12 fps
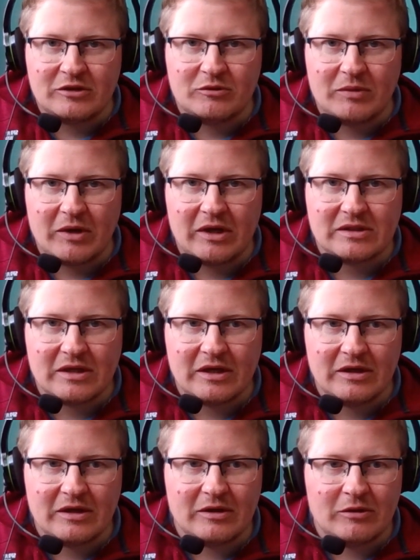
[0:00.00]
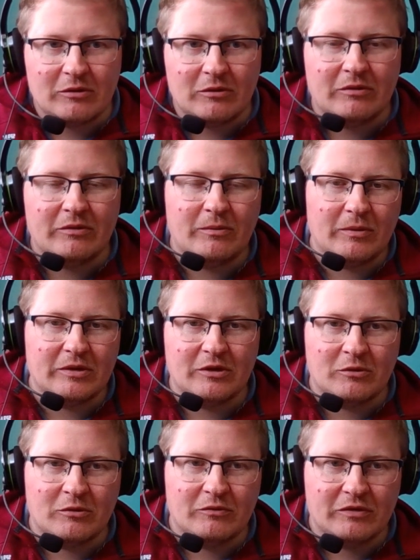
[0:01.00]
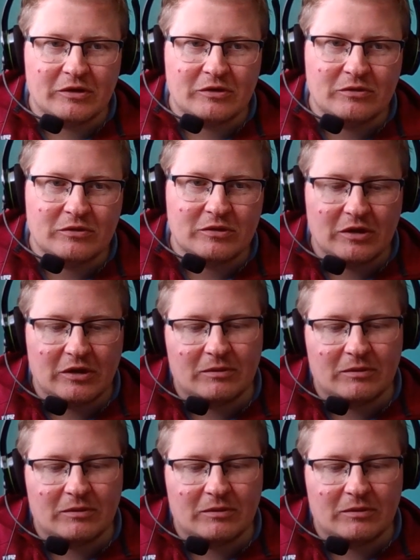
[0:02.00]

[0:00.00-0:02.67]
base to hit when you're going for a 2-star.